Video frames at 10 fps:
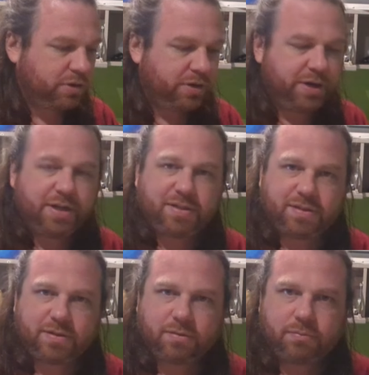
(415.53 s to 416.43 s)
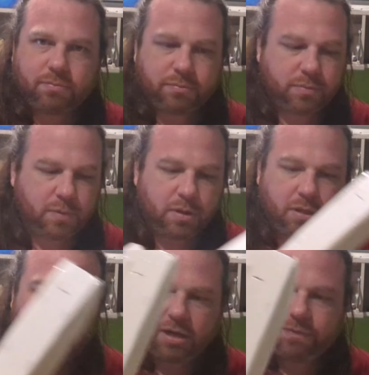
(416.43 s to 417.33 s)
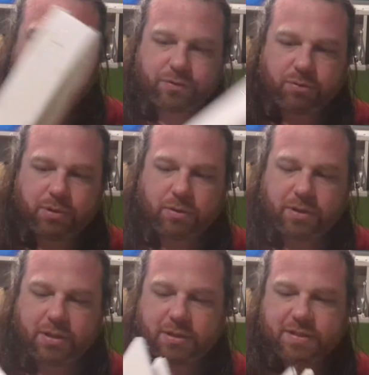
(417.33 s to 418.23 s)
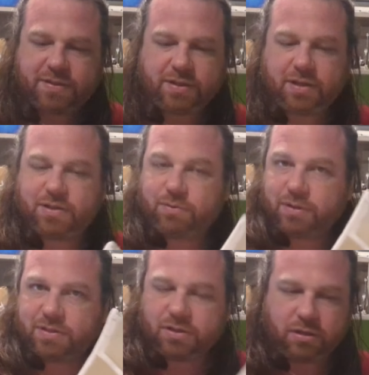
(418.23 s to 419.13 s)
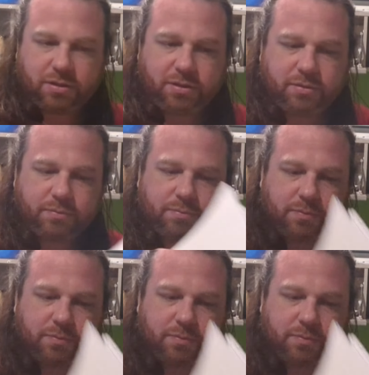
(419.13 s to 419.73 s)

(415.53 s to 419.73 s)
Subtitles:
progress halfway through building. This thing is really solid.